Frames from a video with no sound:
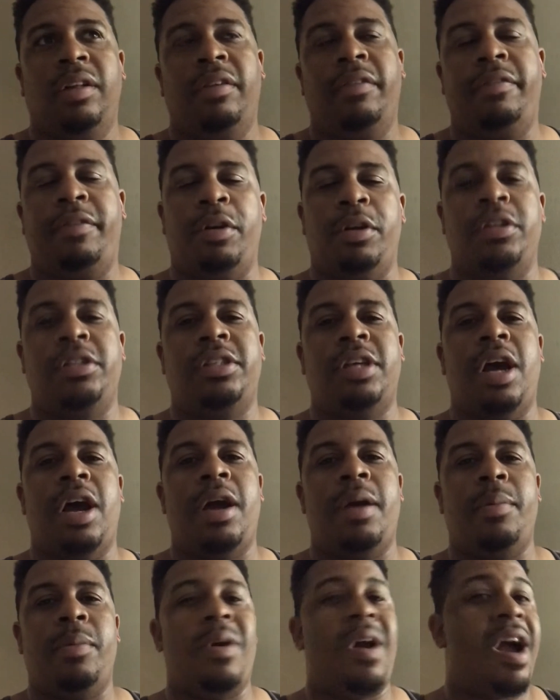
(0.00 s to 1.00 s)

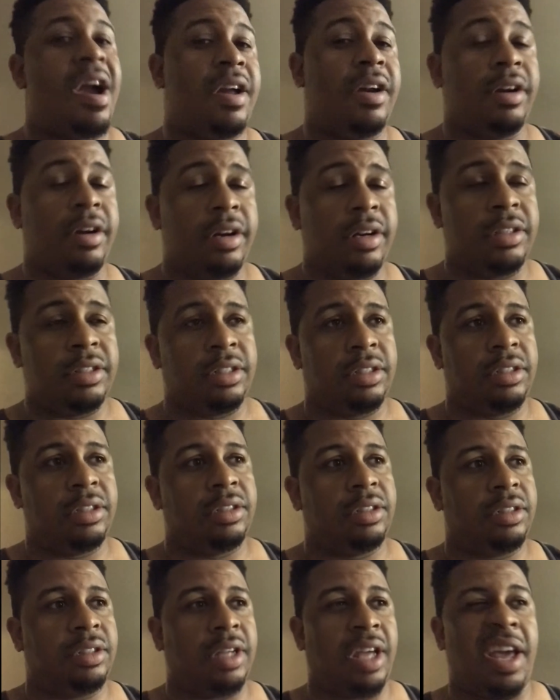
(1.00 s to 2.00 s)
first-time
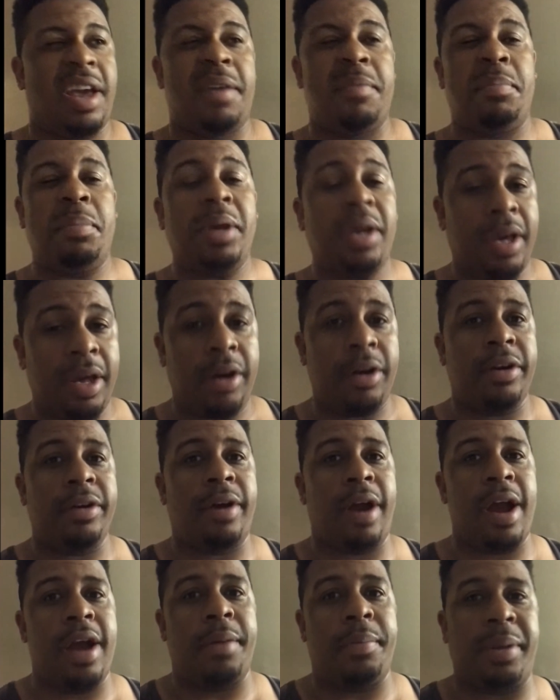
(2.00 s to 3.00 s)
riders and
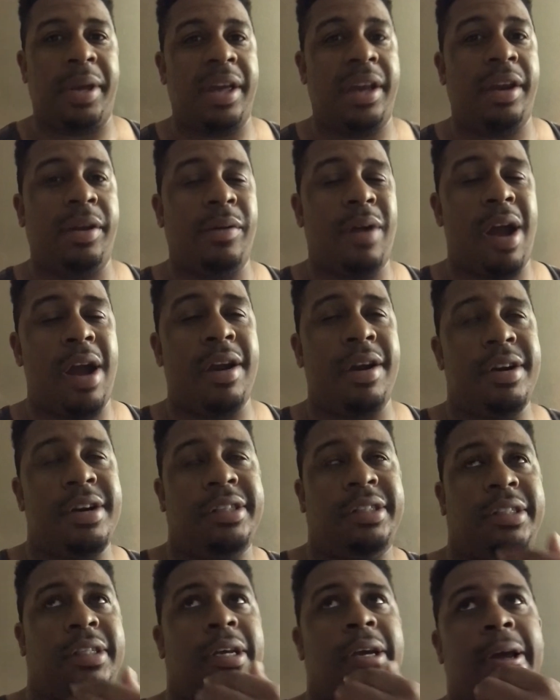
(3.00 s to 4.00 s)
beginning
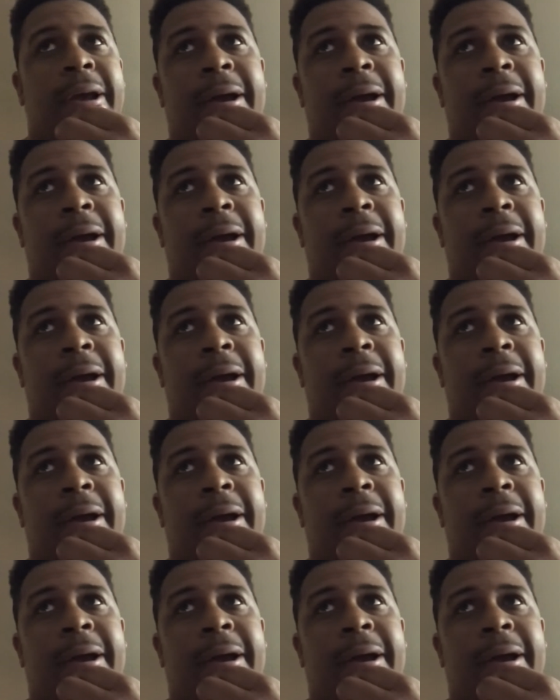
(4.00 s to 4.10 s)
riders